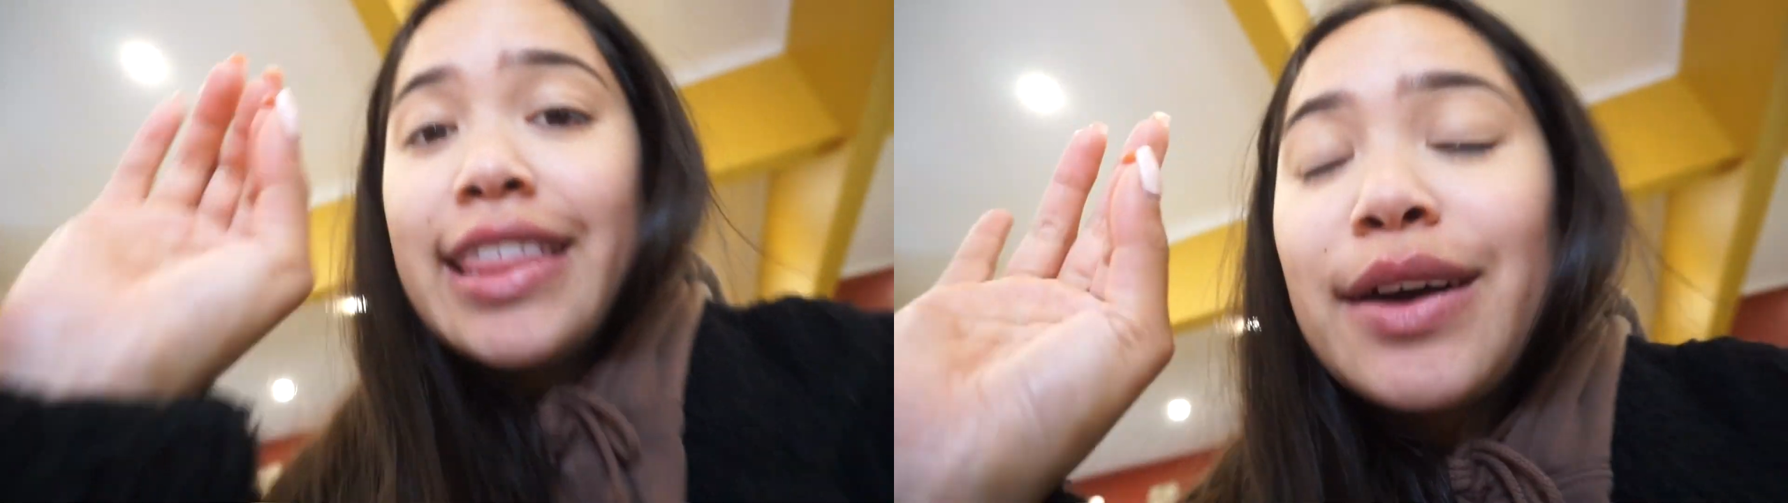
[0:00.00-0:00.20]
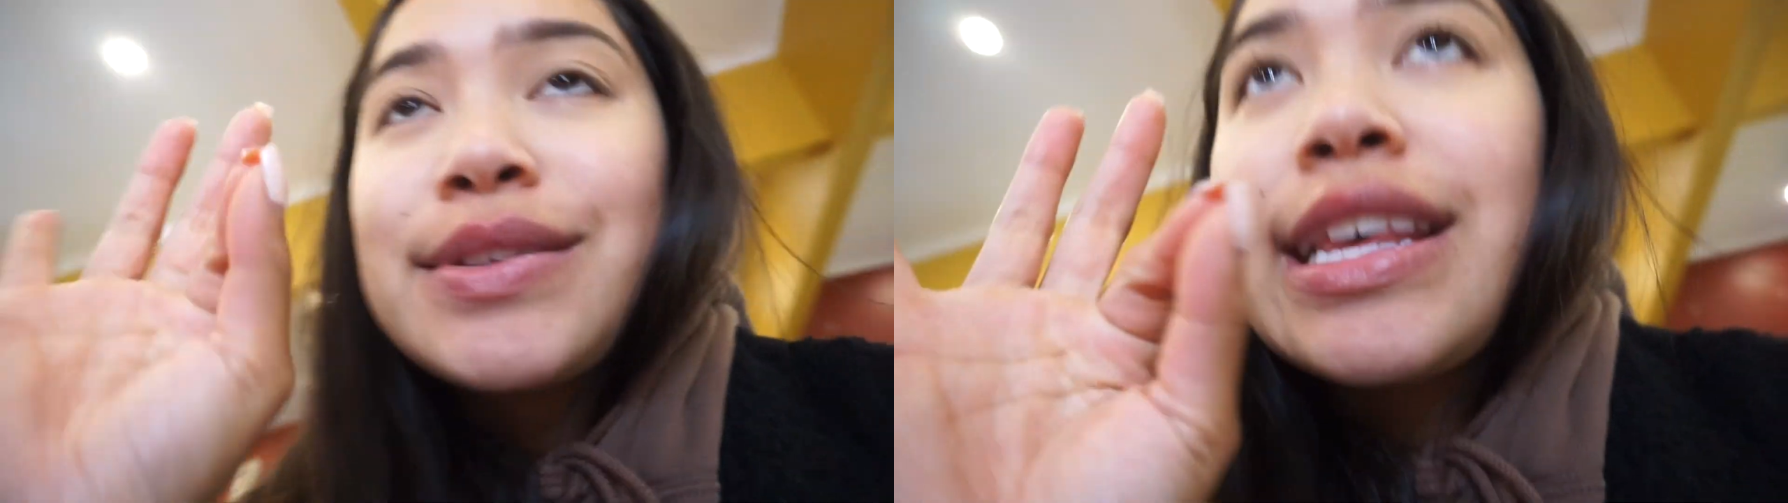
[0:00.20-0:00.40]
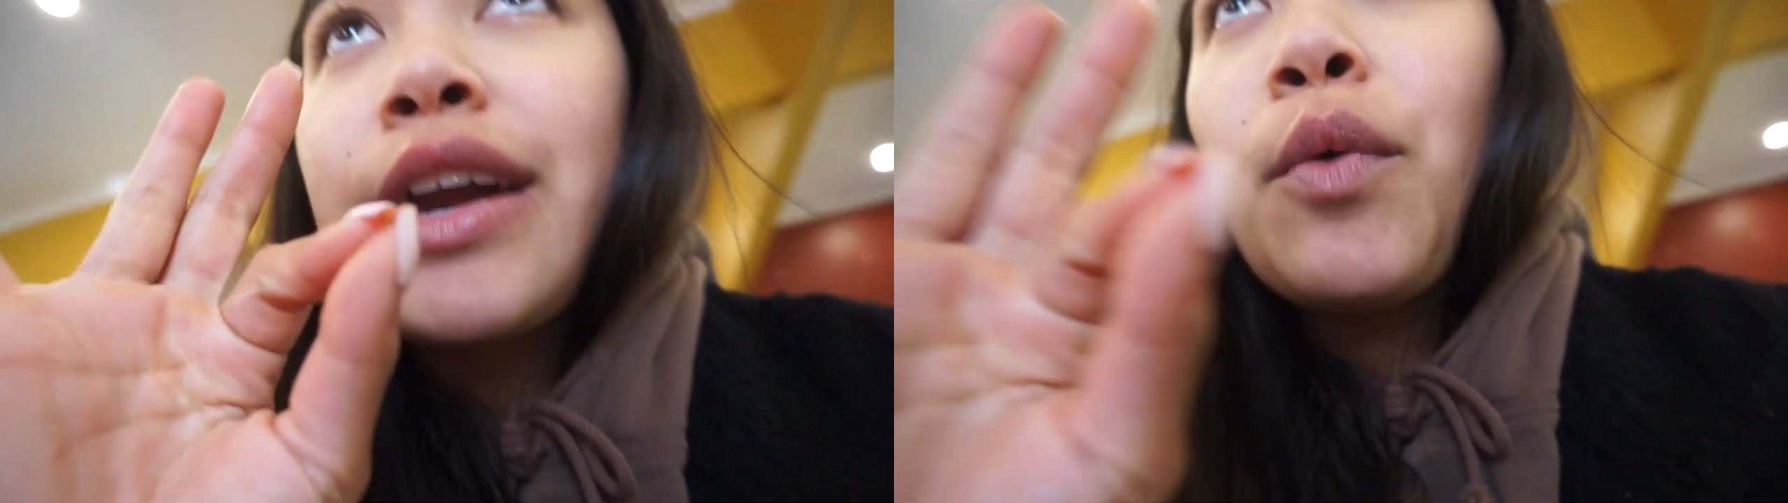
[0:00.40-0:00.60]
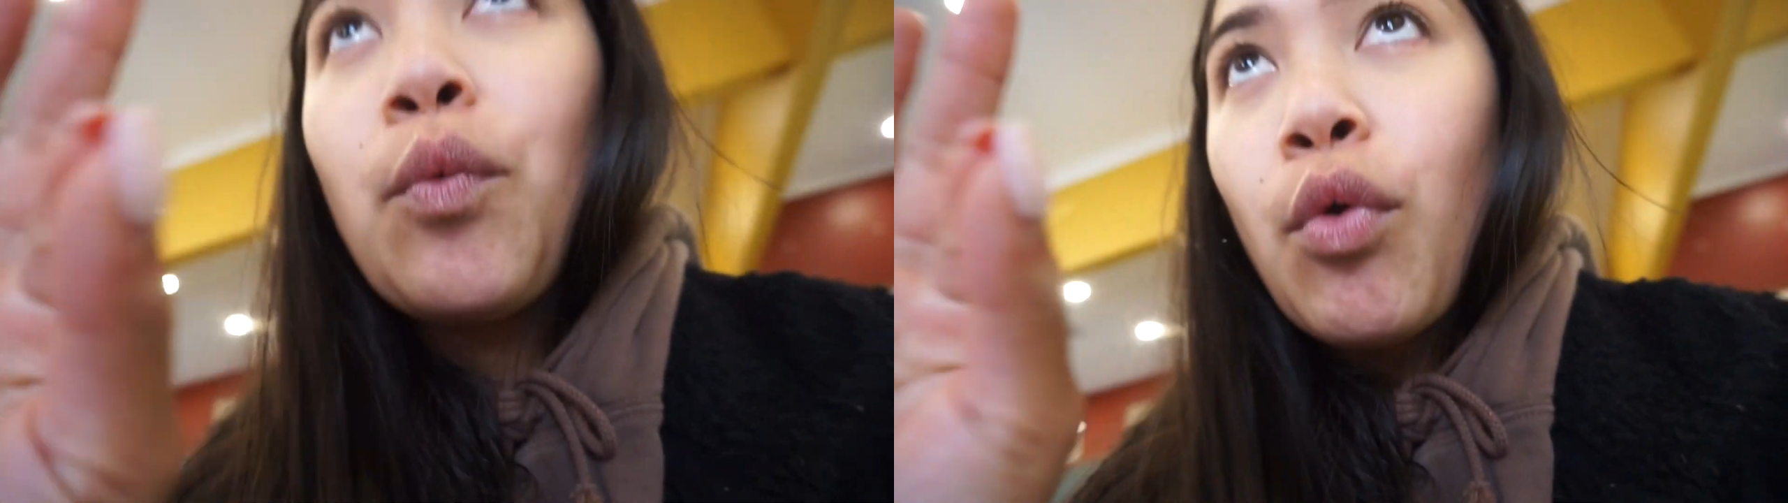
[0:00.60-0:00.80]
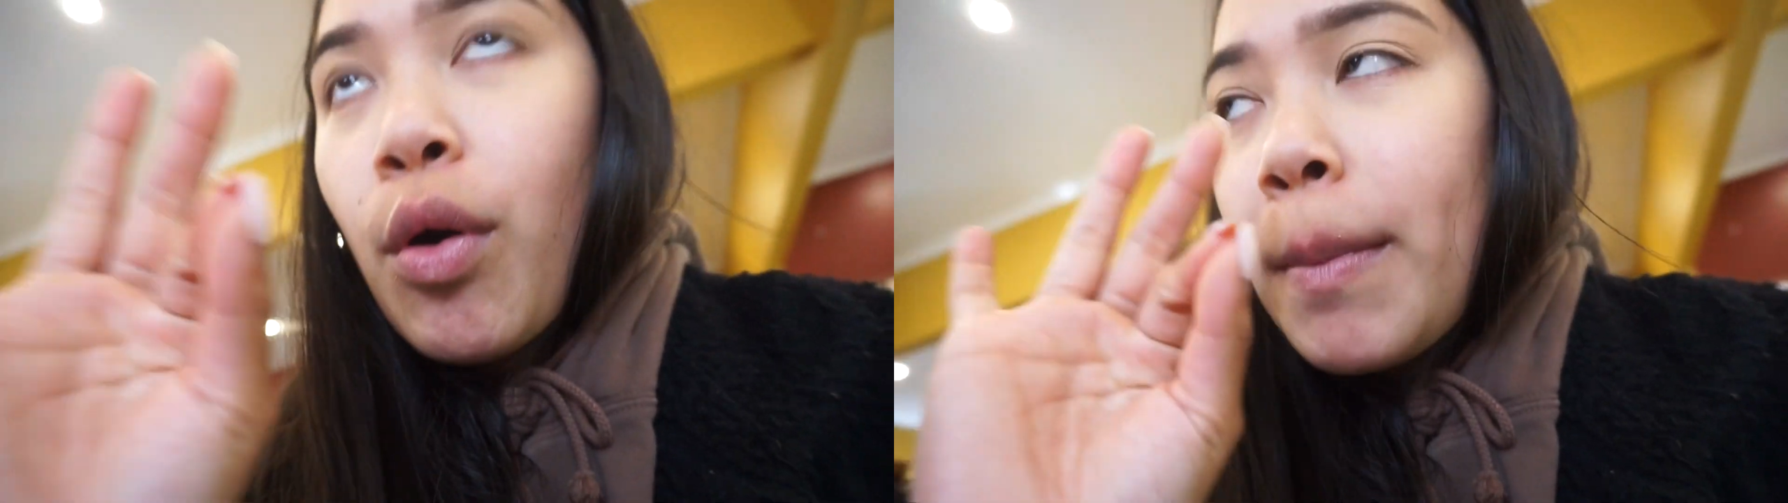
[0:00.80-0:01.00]
That was like a
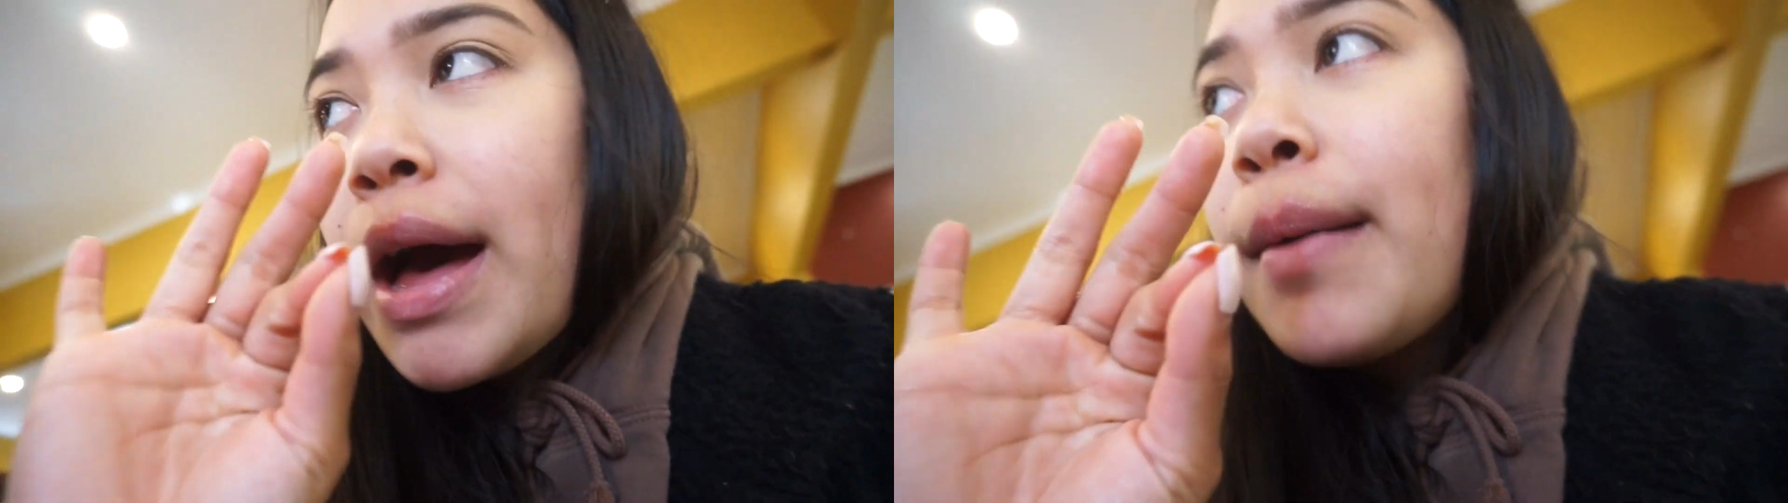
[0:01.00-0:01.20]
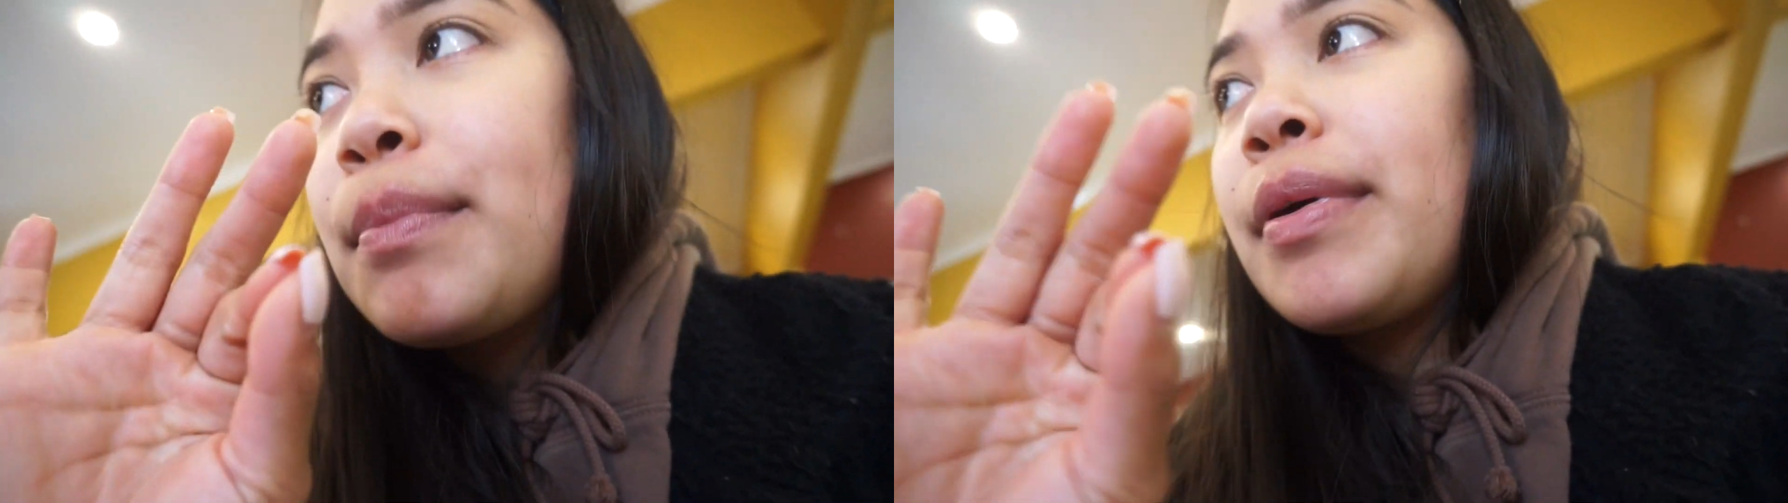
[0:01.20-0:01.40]
warm-up.